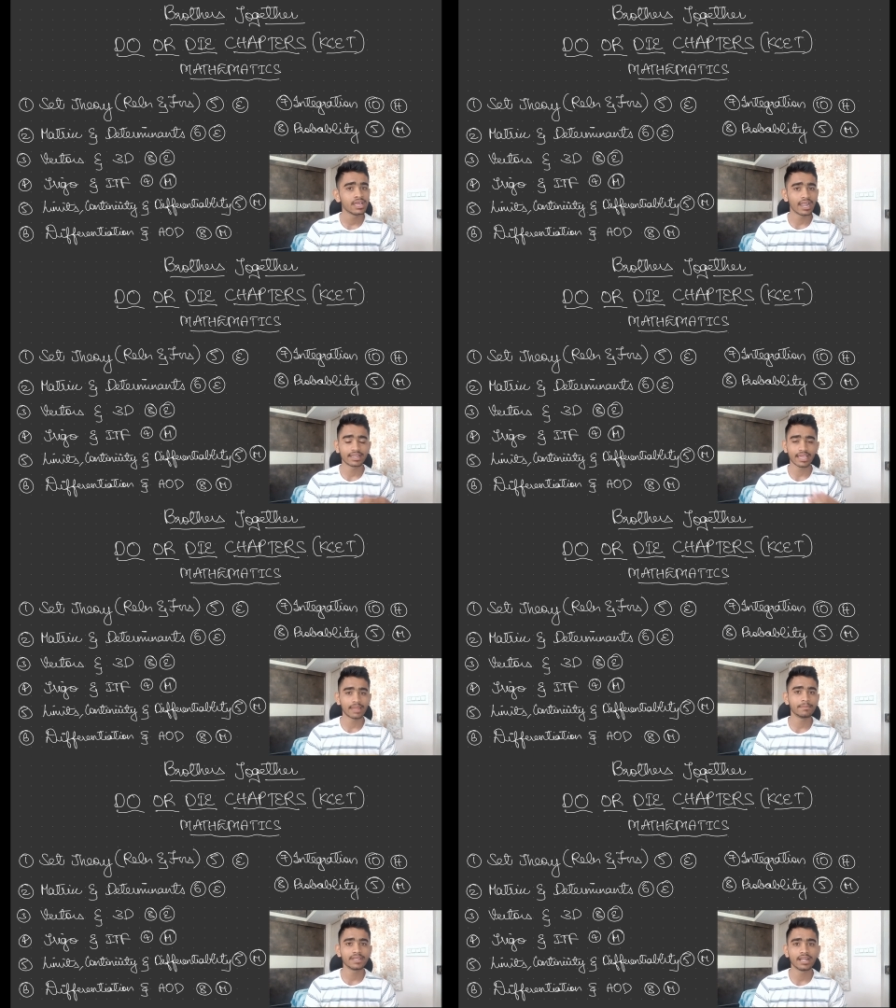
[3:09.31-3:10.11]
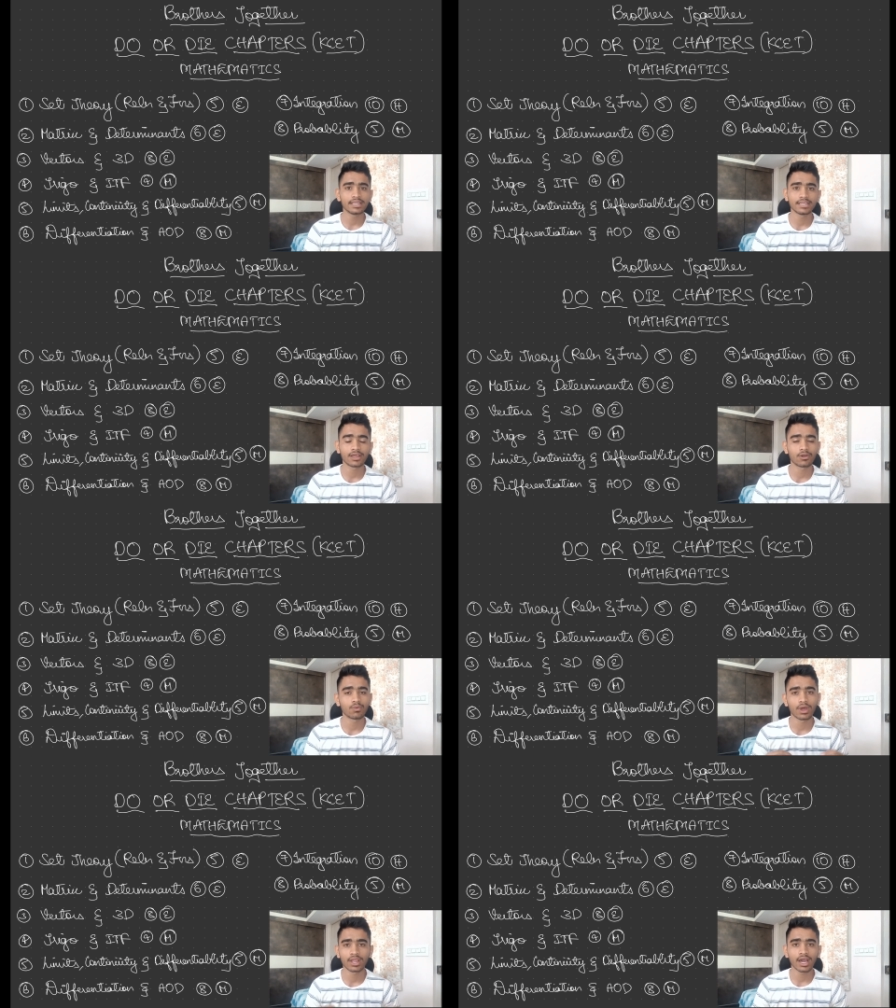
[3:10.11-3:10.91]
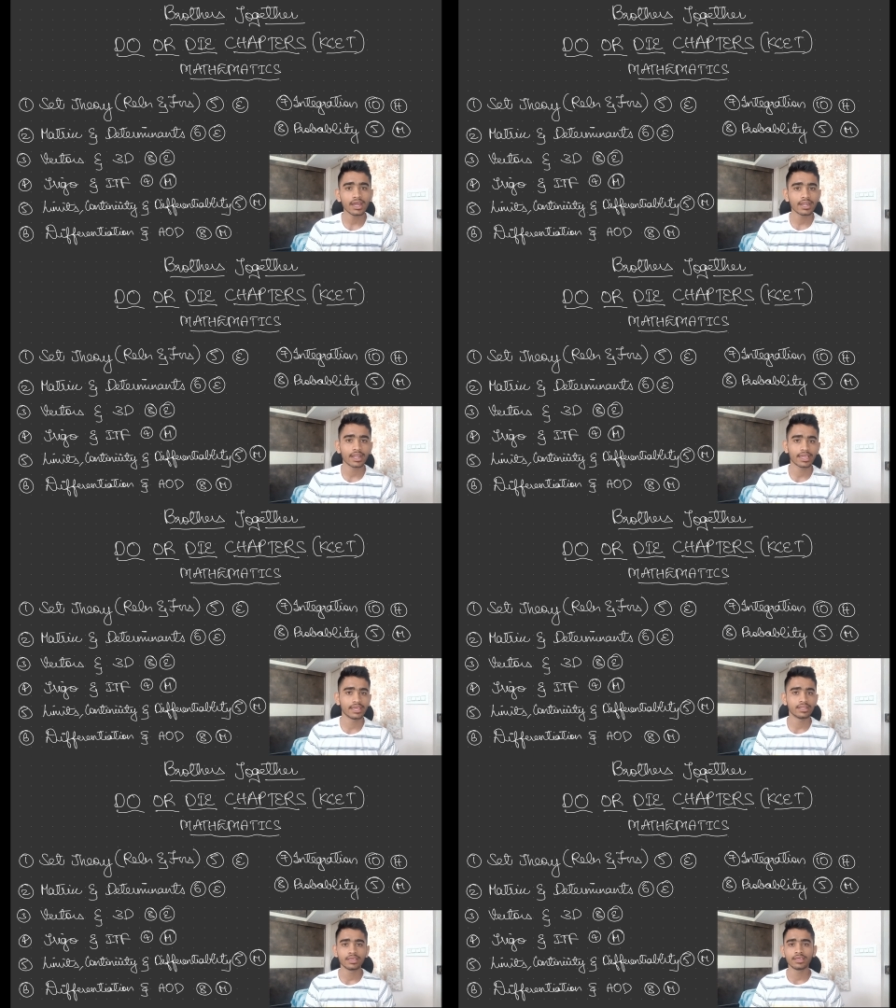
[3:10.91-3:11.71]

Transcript: and can be dealt in around 1 hour and again